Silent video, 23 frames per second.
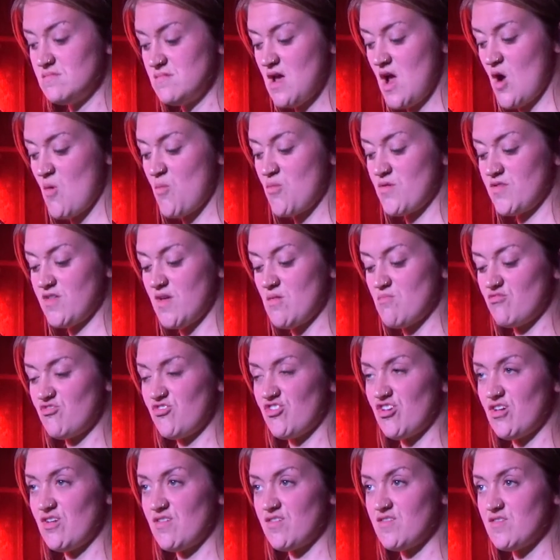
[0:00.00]
How
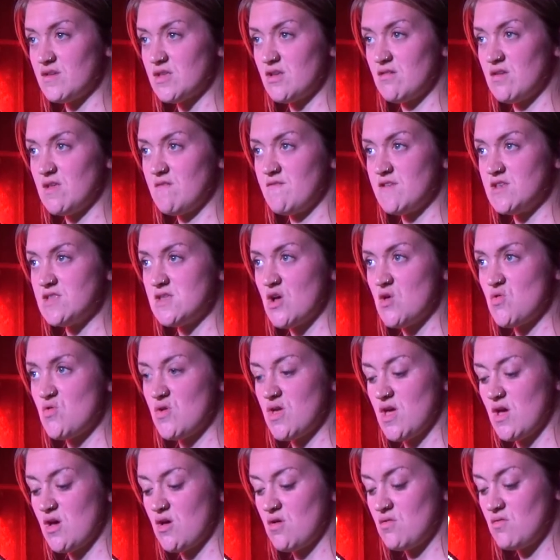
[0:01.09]
presumptuous, I don't even know
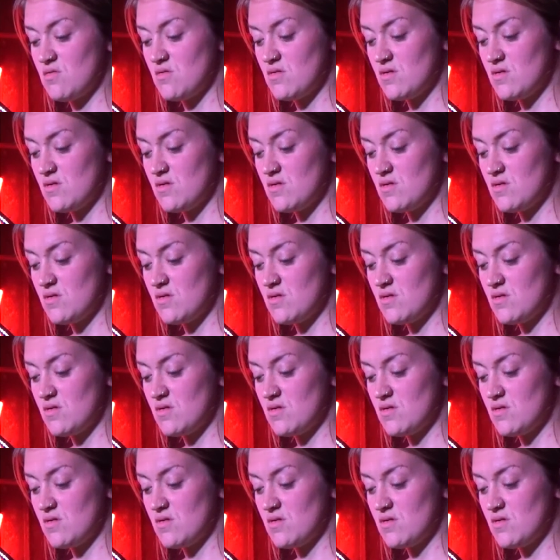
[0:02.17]
you.